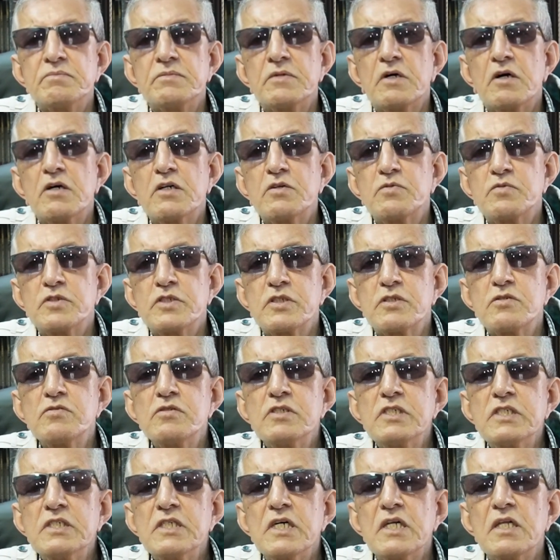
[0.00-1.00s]
Now, it was
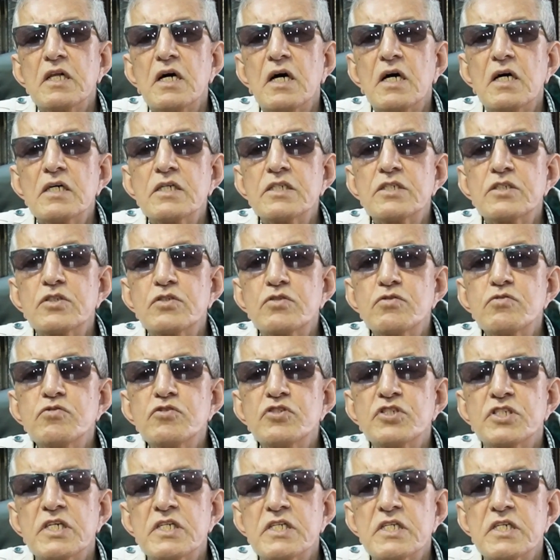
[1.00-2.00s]
only in the last 2
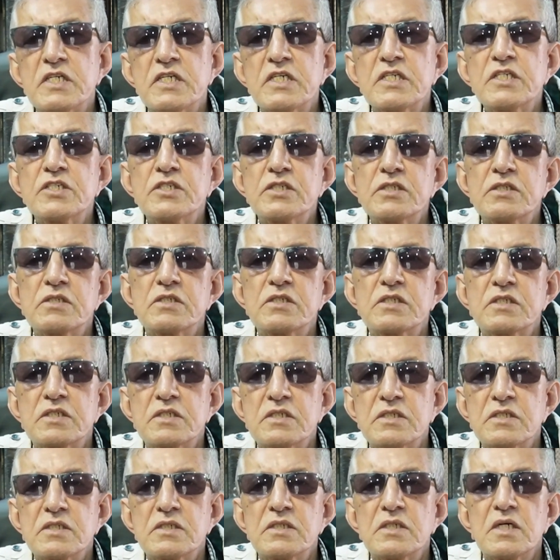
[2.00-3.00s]

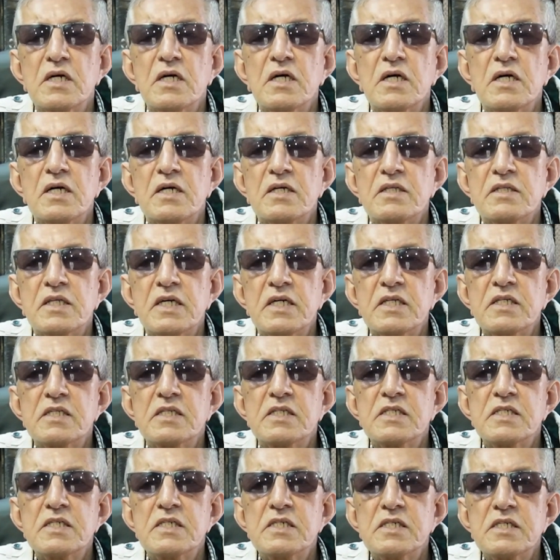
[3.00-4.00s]
generations that
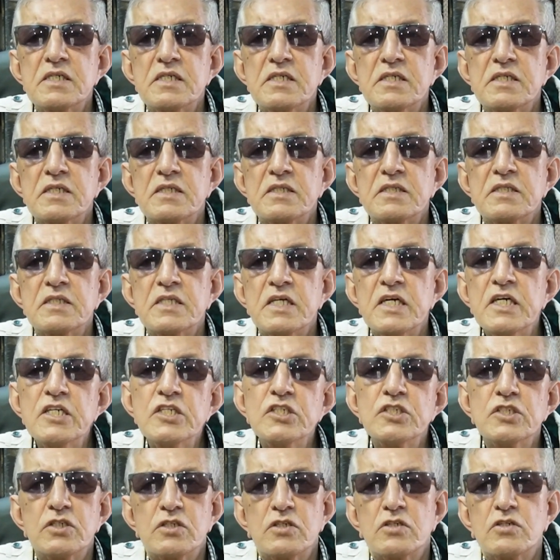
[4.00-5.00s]
the
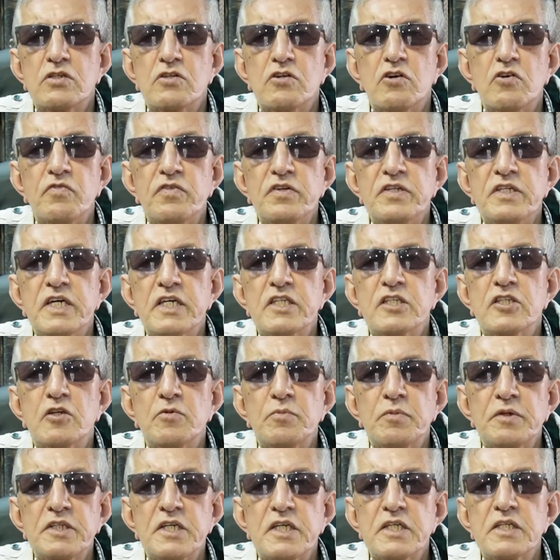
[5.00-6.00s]
nature of
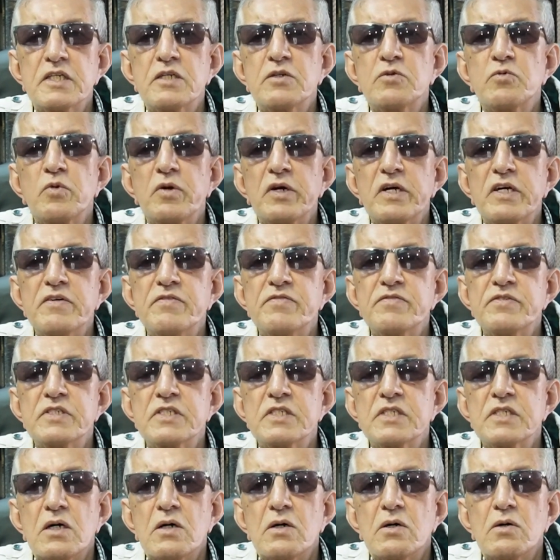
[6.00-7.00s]
electromagnetic
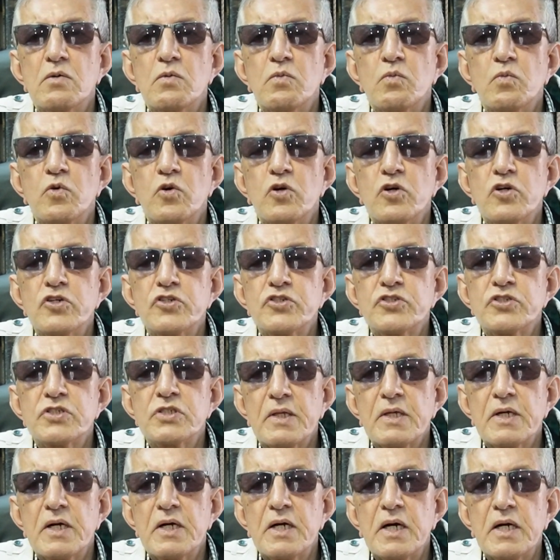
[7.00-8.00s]
waves was
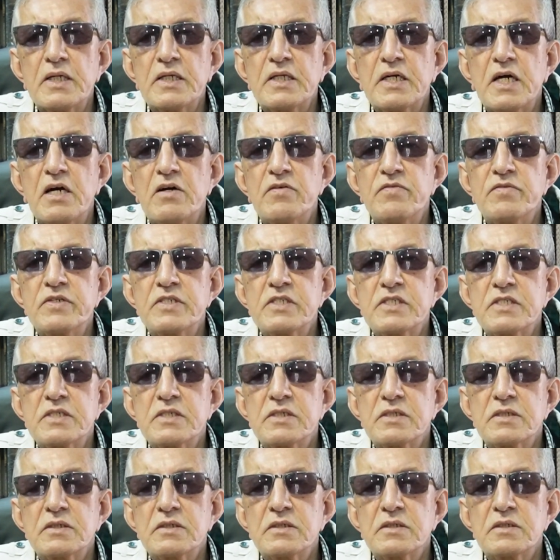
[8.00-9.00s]
uncovered.
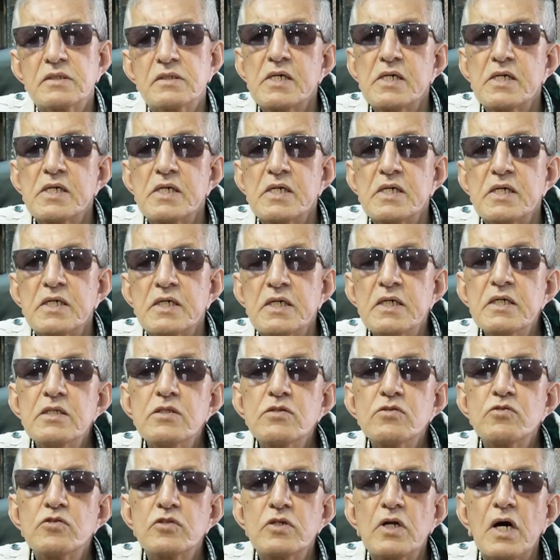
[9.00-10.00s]
Yet
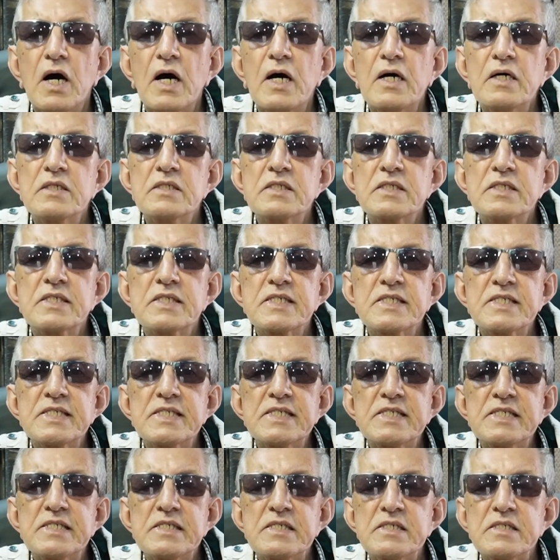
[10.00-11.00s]
the Quran
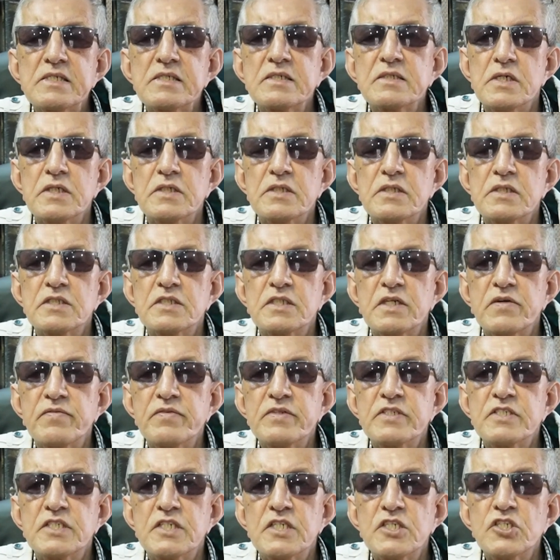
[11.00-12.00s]
declared in the
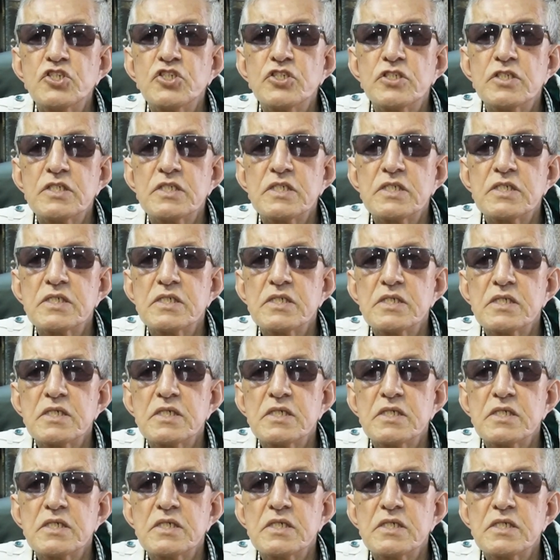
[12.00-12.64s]
7th century